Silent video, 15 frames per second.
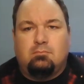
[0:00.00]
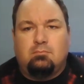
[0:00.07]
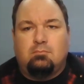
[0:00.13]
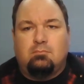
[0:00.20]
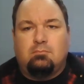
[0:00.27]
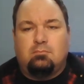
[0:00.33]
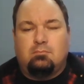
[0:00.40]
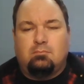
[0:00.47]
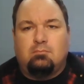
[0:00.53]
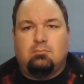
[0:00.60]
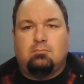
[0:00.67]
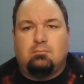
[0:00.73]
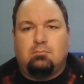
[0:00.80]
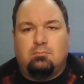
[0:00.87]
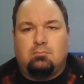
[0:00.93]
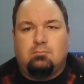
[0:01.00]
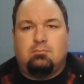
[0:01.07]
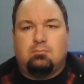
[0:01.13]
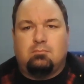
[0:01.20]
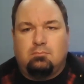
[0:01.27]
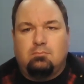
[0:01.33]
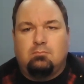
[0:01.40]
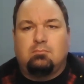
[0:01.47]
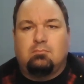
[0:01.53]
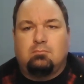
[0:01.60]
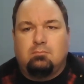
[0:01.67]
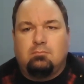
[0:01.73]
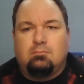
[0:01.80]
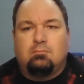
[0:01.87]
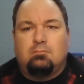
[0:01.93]

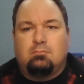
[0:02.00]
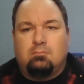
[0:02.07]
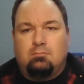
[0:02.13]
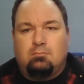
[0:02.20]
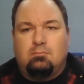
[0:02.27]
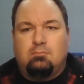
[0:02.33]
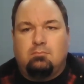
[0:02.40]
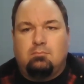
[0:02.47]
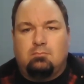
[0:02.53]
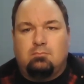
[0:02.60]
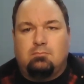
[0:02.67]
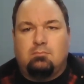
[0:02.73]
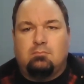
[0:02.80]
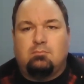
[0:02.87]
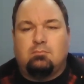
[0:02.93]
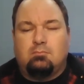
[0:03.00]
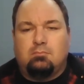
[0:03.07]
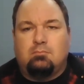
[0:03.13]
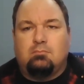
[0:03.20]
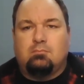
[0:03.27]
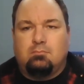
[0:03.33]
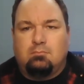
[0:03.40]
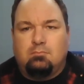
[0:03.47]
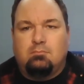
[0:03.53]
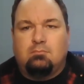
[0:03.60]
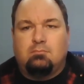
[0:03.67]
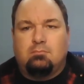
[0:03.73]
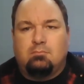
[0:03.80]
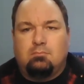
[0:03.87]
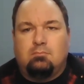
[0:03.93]

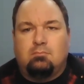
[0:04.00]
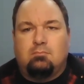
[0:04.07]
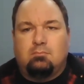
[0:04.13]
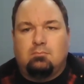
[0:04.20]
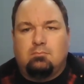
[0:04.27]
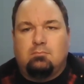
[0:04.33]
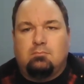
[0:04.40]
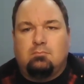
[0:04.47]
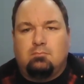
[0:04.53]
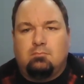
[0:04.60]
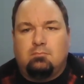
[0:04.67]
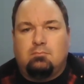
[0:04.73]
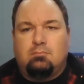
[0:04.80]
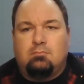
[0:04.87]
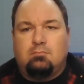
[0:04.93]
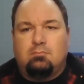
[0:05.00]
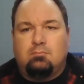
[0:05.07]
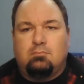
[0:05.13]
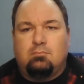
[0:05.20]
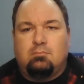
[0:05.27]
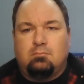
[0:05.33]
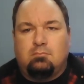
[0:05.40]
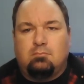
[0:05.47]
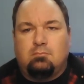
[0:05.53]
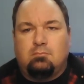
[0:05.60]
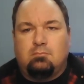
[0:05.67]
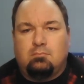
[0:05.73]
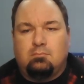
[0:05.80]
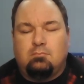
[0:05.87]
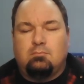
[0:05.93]

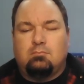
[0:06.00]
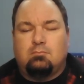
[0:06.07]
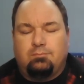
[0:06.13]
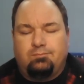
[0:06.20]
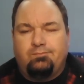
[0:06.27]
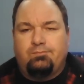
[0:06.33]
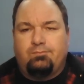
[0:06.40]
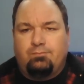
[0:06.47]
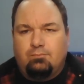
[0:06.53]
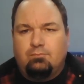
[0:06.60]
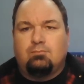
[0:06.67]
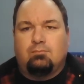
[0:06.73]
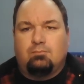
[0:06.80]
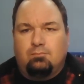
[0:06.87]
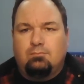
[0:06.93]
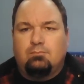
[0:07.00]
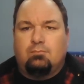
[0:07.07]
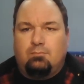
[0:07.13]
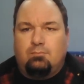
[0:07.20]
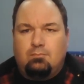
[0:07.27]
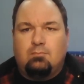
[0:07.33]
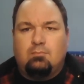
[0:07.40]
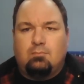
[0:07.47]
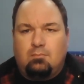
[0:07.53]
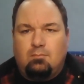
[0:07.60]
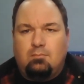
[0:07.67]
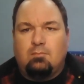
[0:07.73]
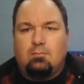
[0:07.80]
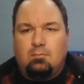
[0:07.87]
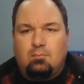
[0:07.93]
The person shown says nothing.